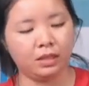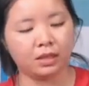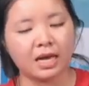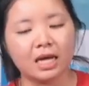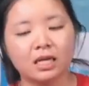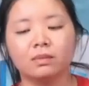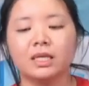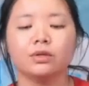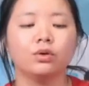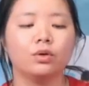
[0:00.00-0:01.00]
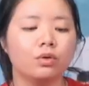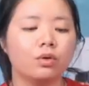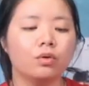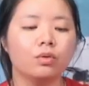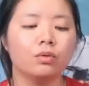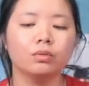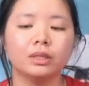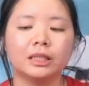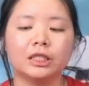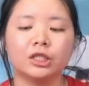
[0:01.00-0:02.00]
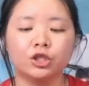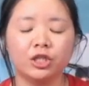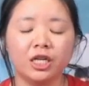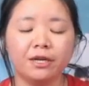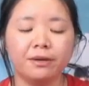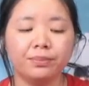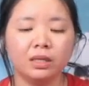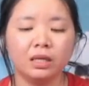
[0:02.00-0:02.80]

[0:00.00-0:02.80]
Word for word: customize the logo, the shape,